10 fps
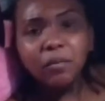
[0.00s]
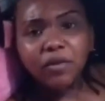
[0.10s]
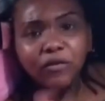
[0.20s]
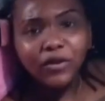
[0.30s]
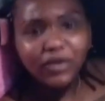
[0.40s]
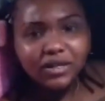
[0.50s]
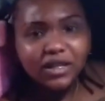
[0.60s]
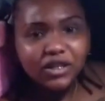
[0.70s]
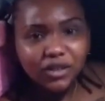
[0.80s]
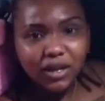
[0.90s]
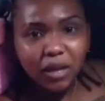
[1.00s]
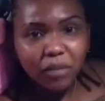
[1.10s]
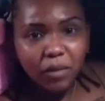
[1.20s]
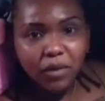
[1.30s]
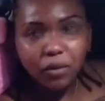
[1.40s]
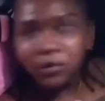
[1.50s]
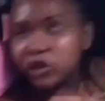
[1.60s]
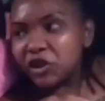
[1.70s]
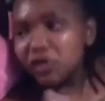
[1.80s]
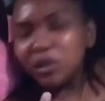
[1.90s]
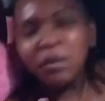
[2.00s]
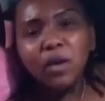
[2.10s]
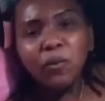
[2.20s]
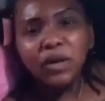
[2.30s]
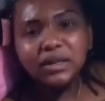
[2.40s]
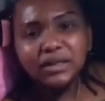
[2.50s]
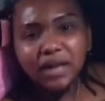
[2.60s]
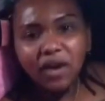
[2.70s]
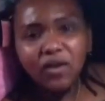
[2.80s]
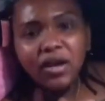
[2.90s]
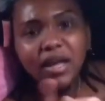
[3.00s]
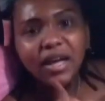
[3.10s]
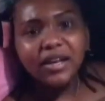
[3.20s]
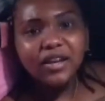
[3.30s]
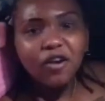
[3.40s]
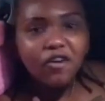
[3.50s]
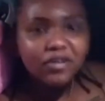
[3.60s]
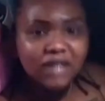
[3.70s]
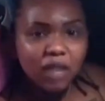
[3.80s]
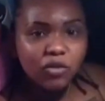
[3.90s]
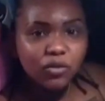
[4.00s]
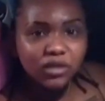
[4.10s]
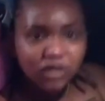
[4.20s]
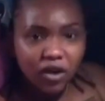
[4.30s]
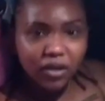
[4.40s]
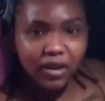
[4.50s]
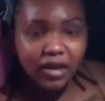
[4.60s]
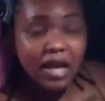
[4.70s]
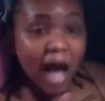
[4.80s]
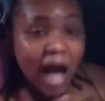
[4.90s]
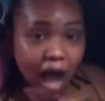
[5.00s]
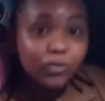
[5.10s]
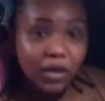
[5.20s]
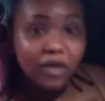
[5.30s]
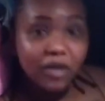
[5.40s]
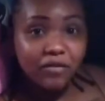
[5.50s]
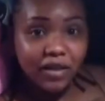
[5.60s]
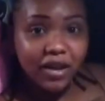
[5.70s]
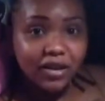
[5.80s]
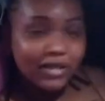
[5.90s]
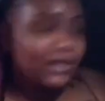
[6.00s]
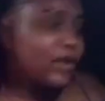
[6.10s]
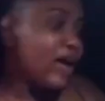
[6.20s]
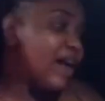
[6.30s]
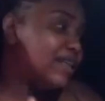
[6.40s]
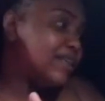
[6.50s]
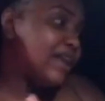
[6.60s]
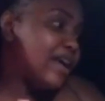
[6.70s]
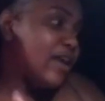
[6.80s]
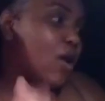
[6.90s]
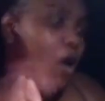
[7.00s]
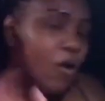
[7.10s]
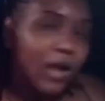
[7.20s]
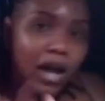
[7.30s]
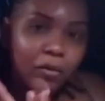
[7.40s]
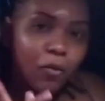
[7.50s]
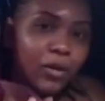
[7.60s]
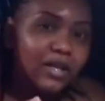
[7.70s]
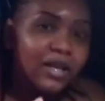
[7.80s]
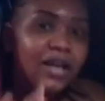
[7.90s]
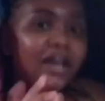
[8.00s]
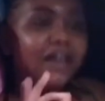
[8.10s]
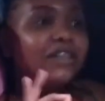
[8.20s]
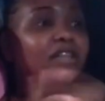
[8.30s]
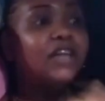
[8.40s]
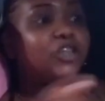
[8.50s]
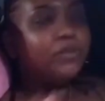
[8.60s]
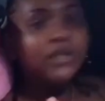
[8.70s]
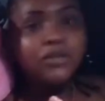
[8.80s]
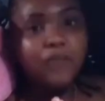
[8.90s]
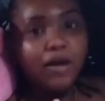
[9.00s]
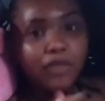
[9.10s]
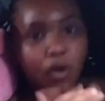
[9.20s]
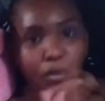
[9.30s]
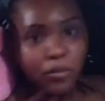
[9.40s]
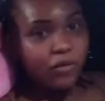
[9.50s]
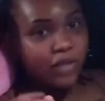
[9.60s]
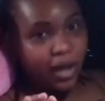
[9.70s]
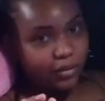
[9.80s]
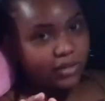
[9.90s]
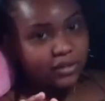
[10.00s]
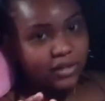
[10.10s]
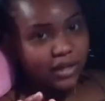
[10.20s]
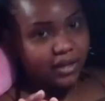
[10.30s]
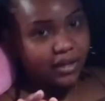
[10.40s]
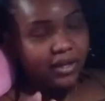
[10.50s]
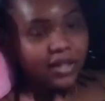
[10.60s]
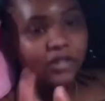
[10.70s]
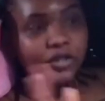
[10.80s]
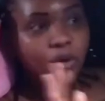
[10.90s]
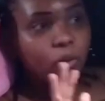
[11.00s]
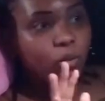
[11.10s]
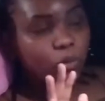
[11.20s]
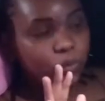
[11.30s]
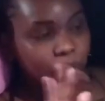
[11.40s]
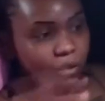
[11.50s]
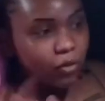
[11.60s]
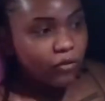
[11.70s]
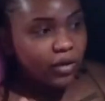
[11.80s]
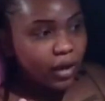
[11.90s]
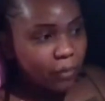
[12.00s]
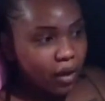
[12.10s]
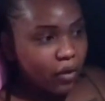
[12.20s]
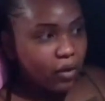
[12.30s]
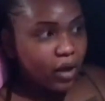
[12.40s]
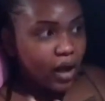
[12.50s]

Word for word: but for you to say, shut that baby up when she only made one sound, and then the whole time you was talking, I was ready to fight her. So I said, okay, I'm gonna wait. Cause like she pissed me off the whole movie. I was irritated. So when the movie come out,